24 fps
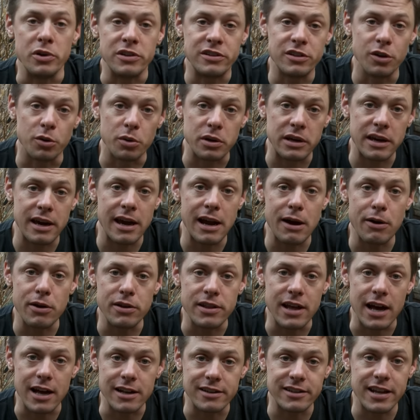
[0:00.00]
We still carry
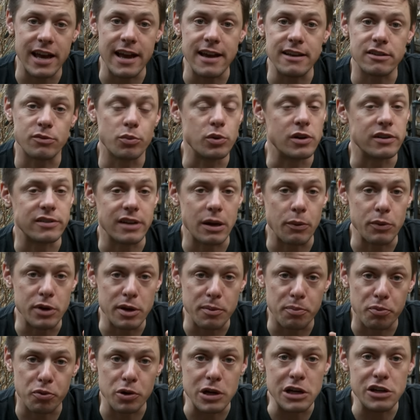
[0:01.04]
that taste with us, like we
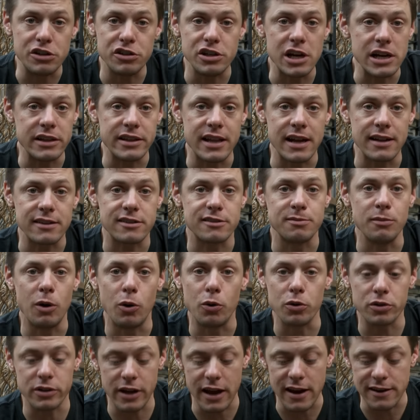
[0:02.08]
appreciate that
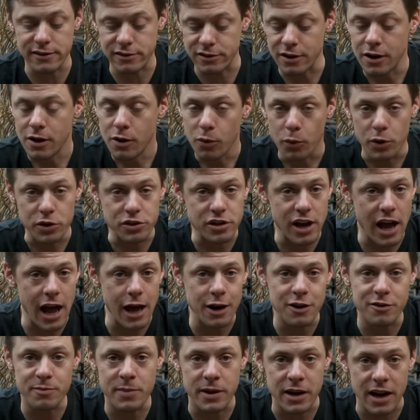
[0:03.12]
smoked taste, which
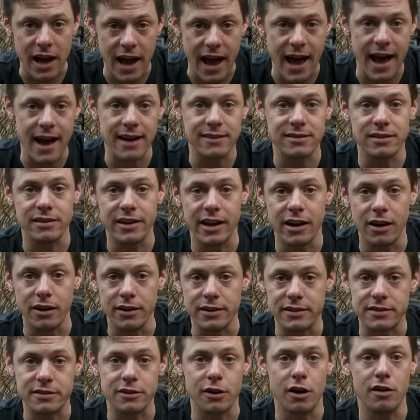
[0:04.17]
had to have been an accidental
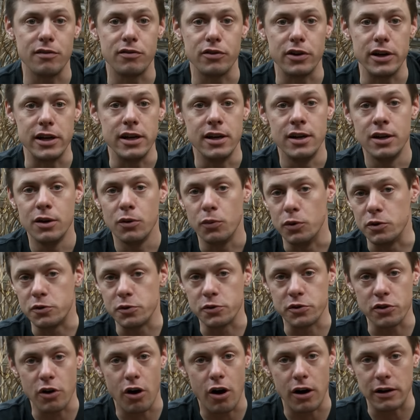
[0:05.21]
discovery, which
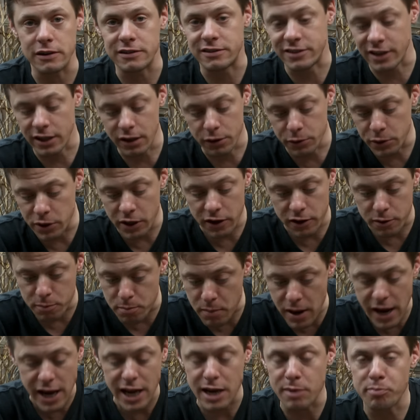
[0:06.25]
was auxiliary to the
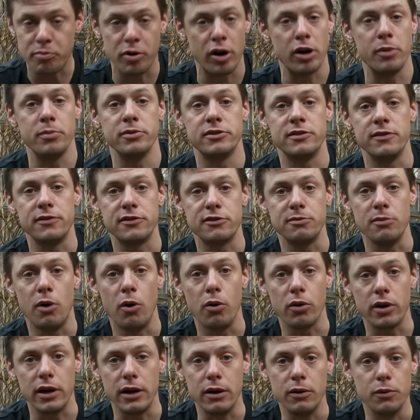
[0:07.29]
main purpose of
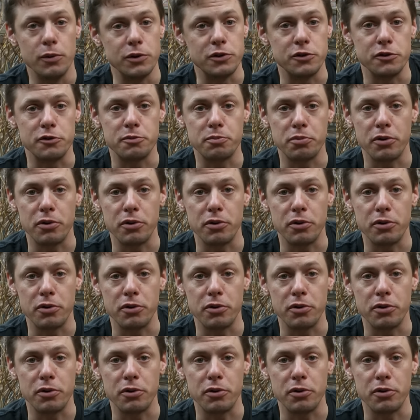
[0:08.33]
smoking, which was